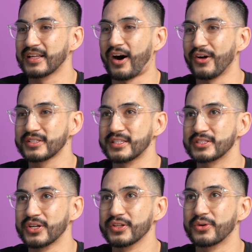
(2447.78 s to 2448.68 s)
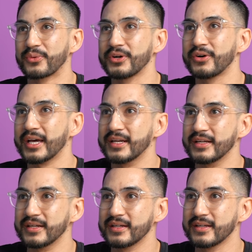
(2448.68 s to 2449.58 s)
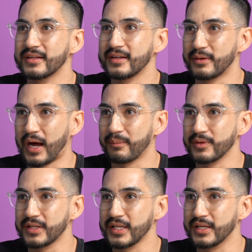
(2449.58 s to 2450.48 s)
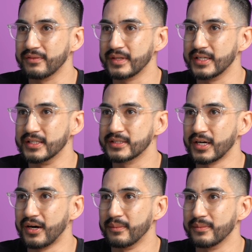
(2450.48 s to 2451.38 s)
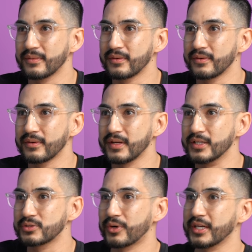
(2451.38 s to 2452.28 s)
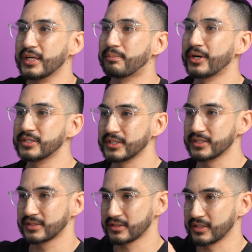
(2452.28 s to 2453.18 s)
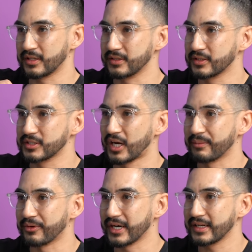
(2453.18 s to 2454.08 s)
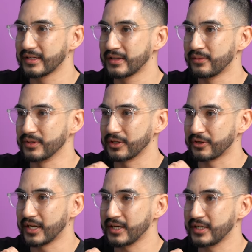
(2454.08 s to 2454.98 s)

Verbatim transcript: the alternate, so the real ending, I believe, is um, is when he punches the the zombie right with the grenade